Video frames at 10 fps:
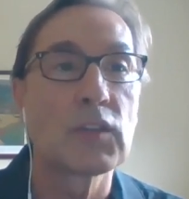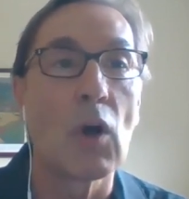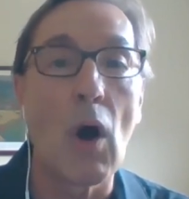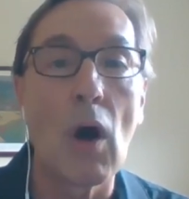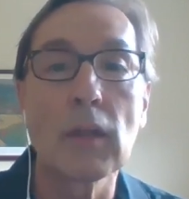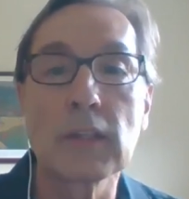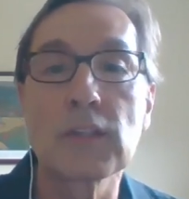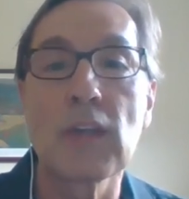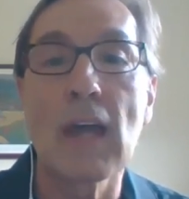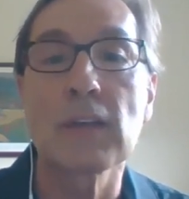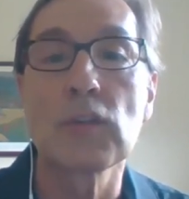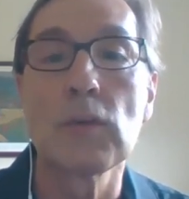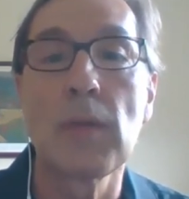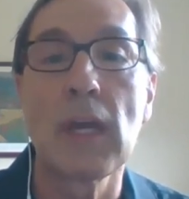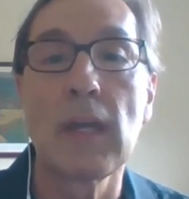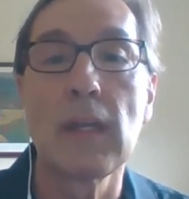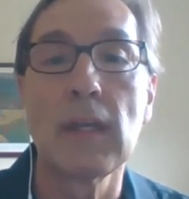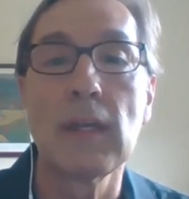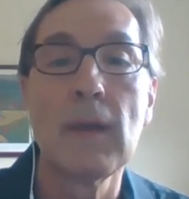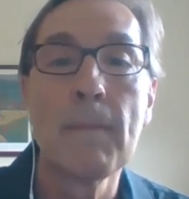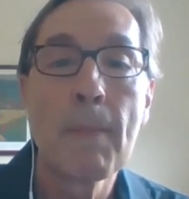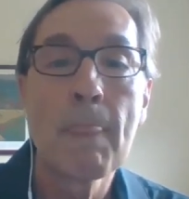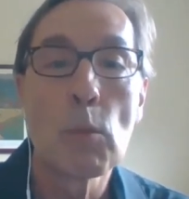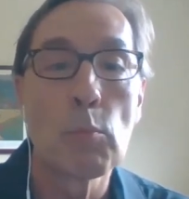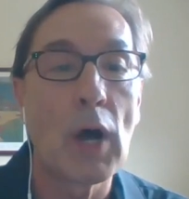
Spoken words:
that's all exacerbated